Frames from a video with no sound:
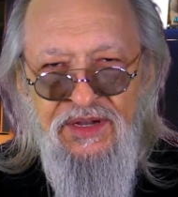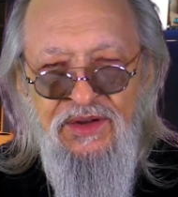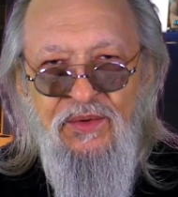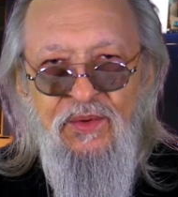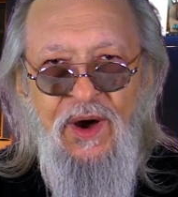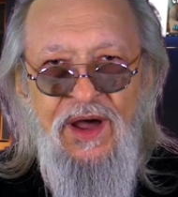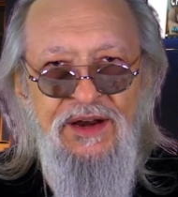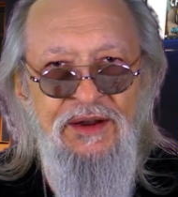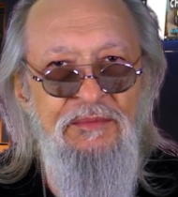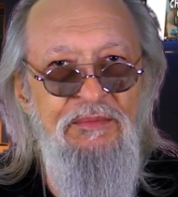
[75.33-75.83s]

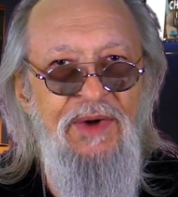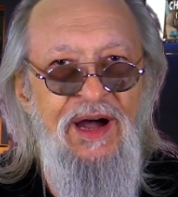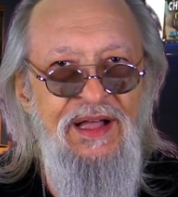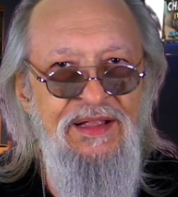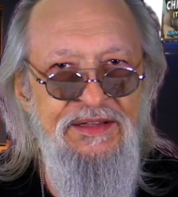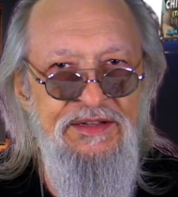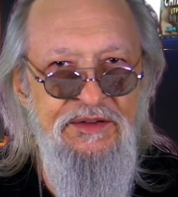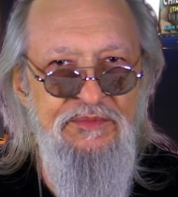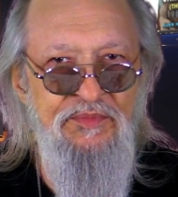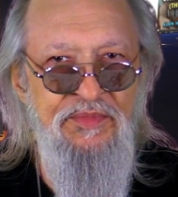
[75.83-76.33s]

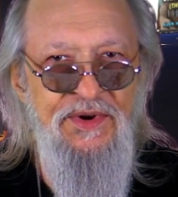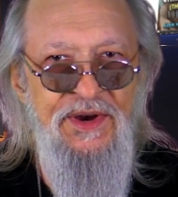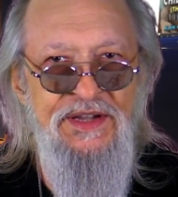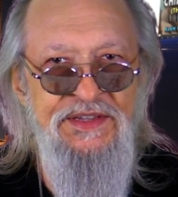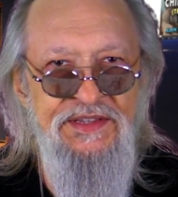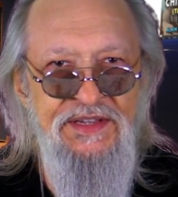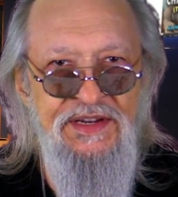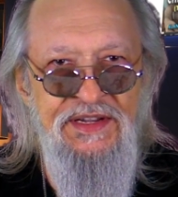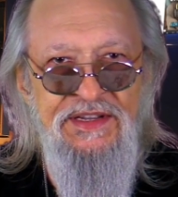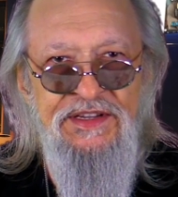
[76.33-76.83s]
Guatemalan
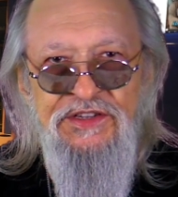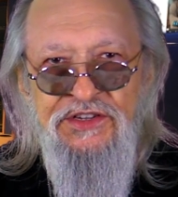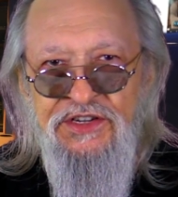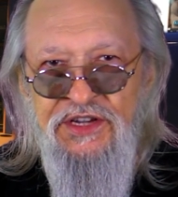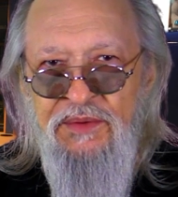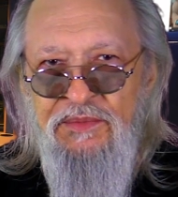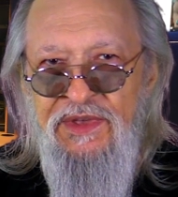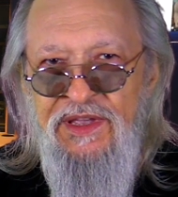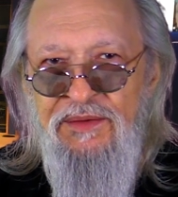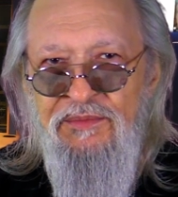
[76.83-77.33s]
President
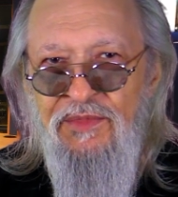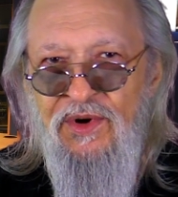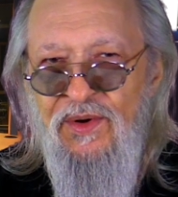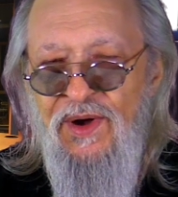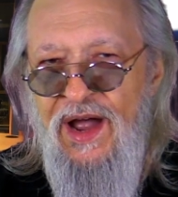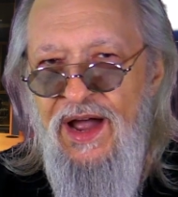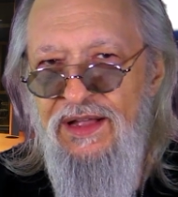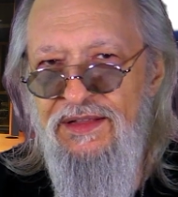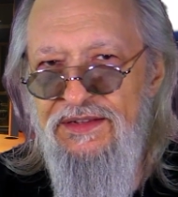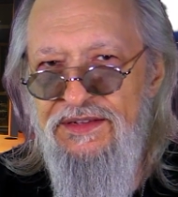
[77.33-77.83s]
Jimmy
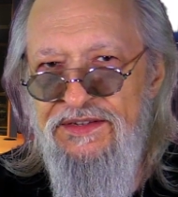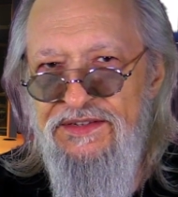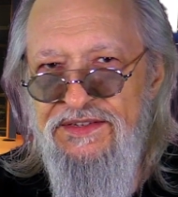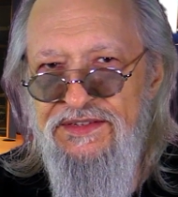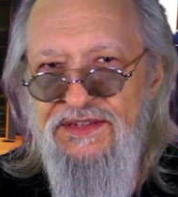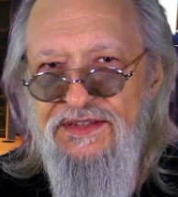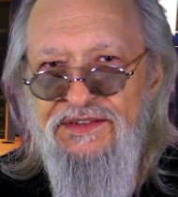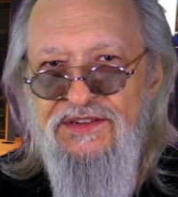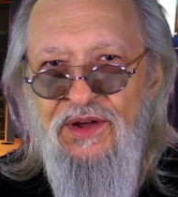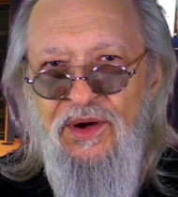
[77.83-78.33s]

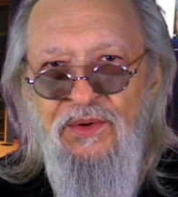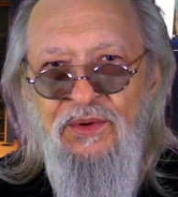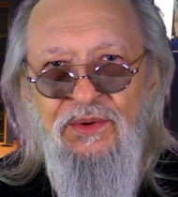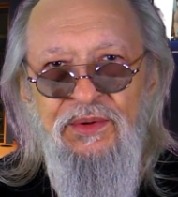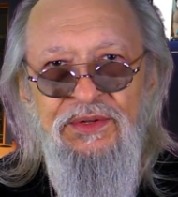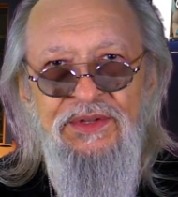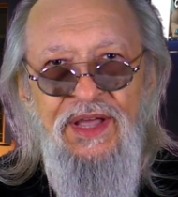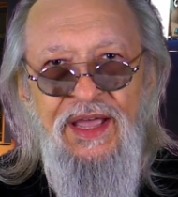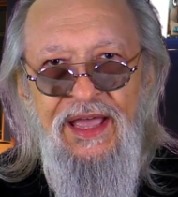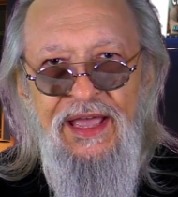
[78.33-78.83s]
Morales
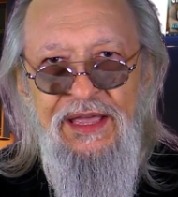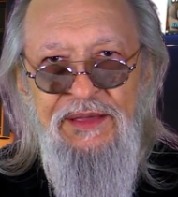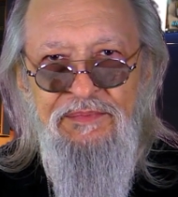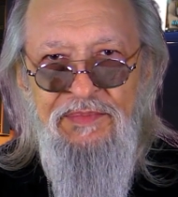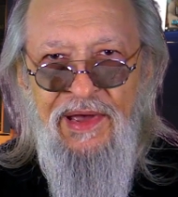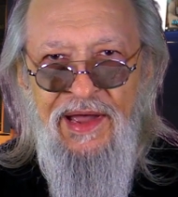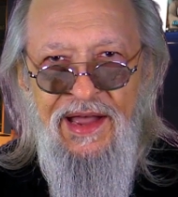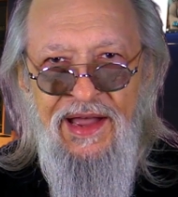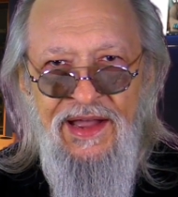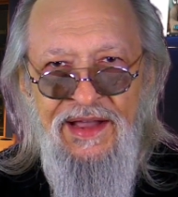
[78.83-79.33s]
told
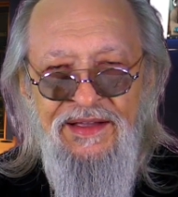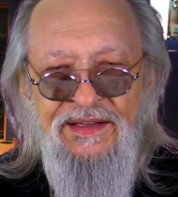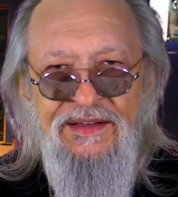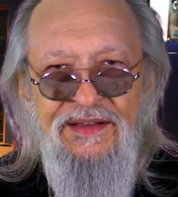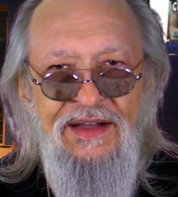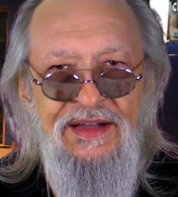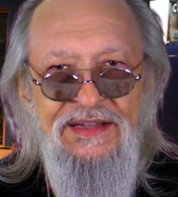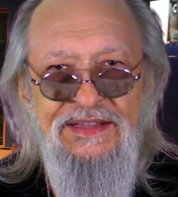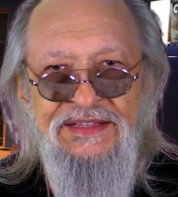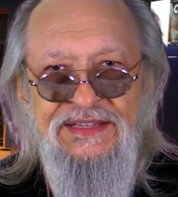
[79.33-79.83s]
AIPAC
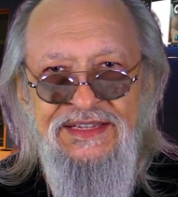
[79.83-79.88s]
on